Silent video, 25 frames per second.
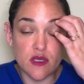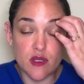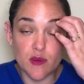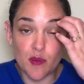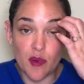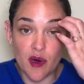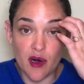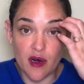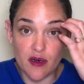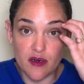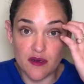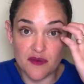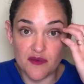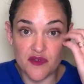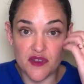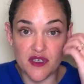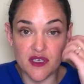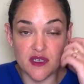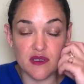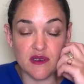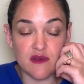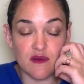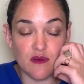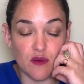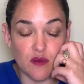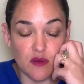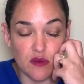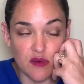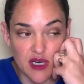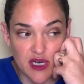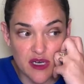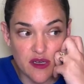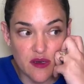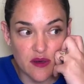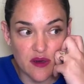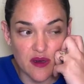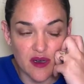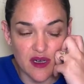part of this
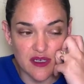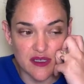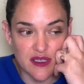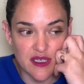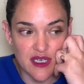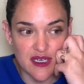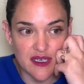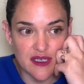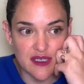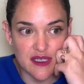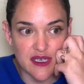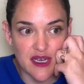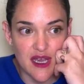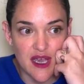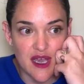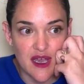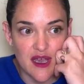radio contest,